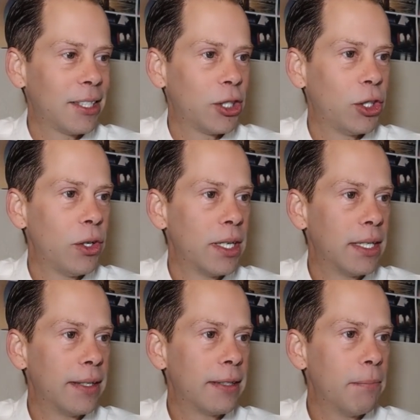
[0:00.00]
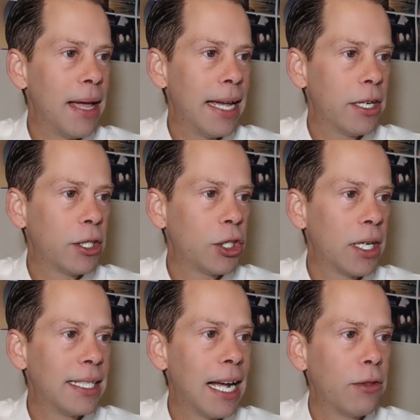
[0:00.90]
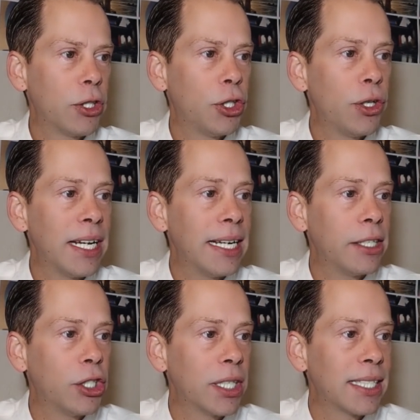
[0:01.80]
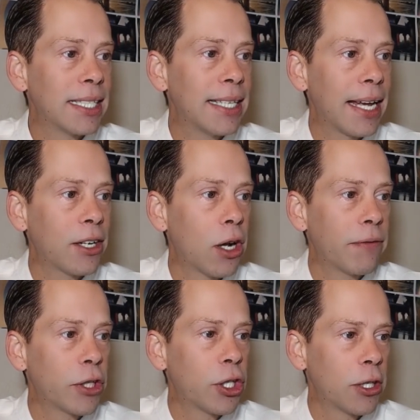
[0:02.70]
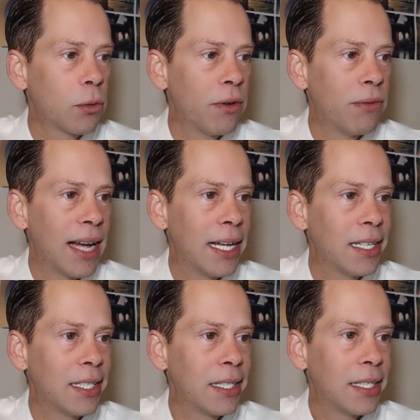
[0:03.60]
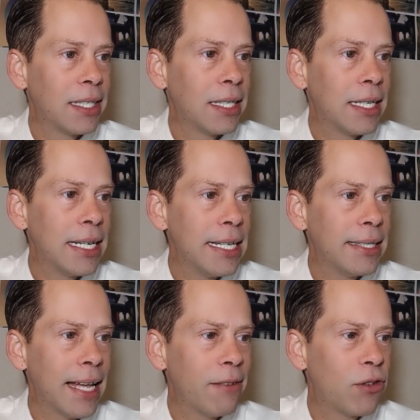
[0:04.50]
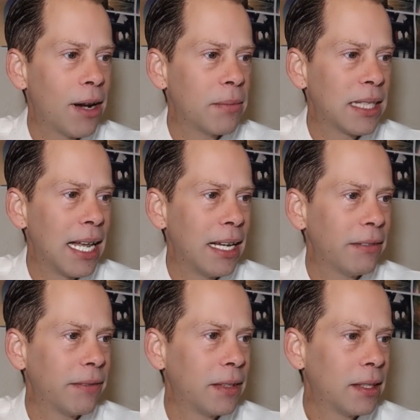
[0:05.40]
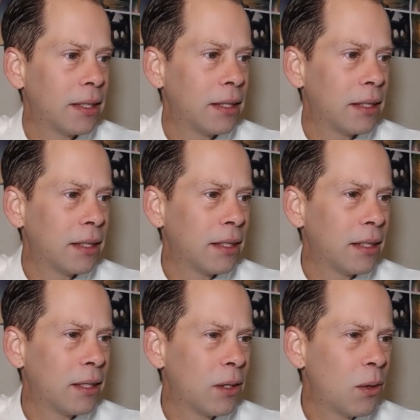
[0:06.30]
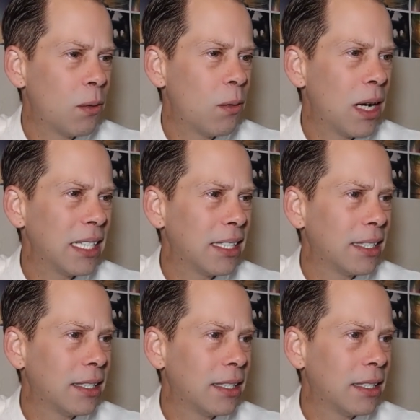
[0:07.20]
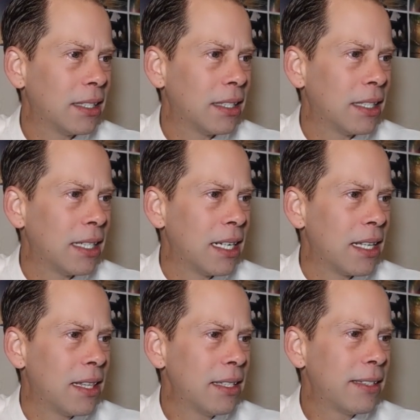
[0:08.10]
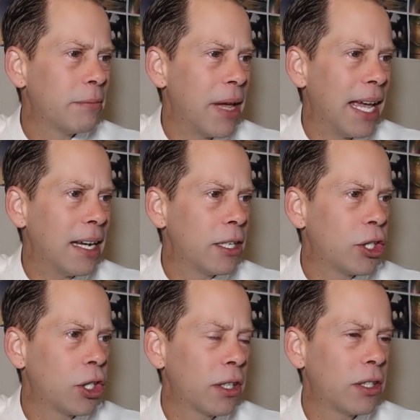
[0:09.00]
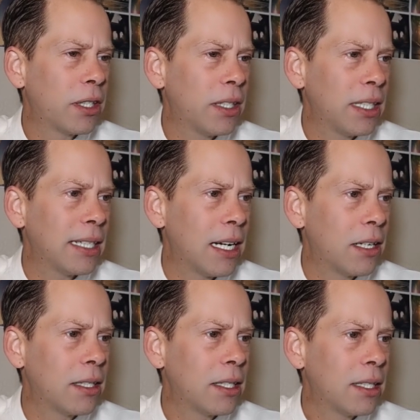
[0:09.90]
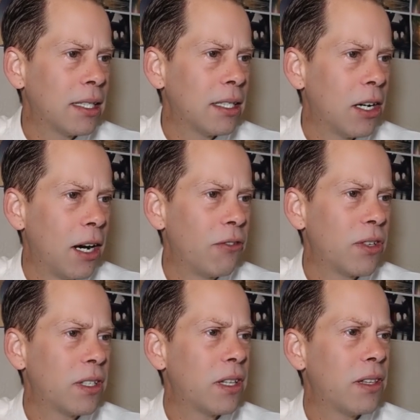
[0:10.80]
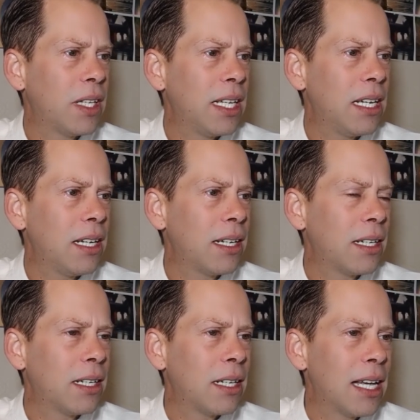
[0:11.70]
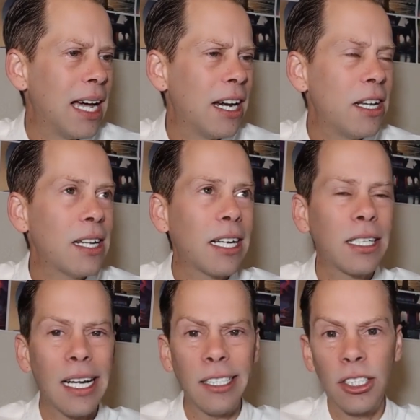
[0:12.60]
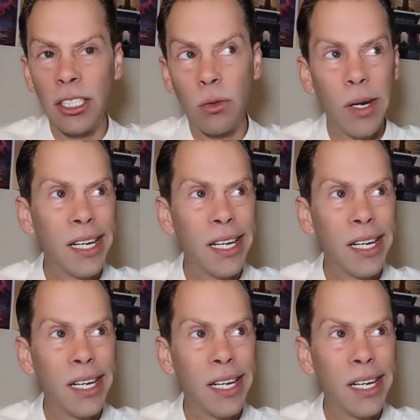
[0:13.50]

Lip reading: Shooter. This man shot down the shooter in just a second after shots were fired. He saved Trump's life. What? This man shot the thing down after the thingy, like gunshots were,